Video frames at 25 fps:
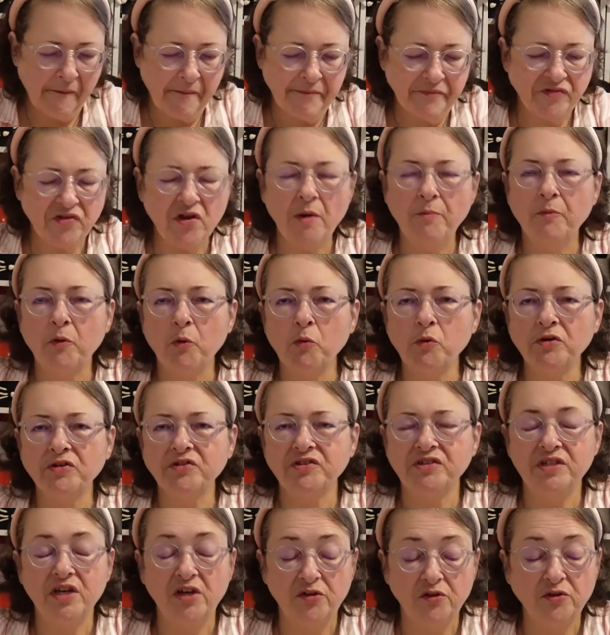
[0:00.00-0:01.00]
Some are worse
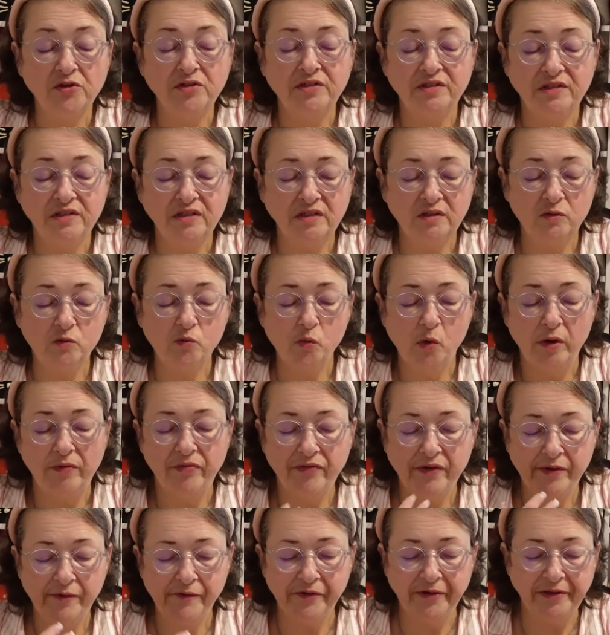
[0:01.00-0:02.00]
than others, and this is
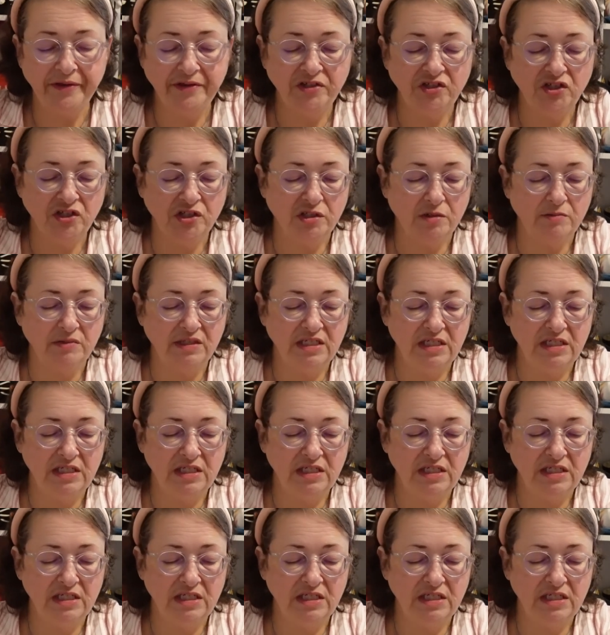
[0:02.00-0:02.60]
one that really sticks in my